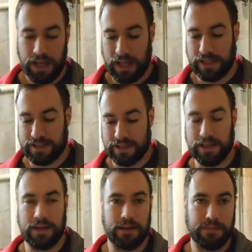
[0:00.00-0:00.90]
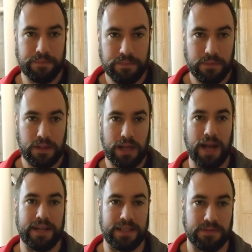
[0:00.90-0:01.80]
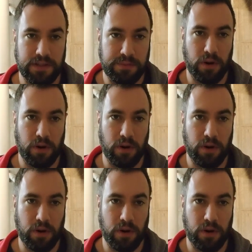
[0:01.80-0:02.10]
at least in the context of this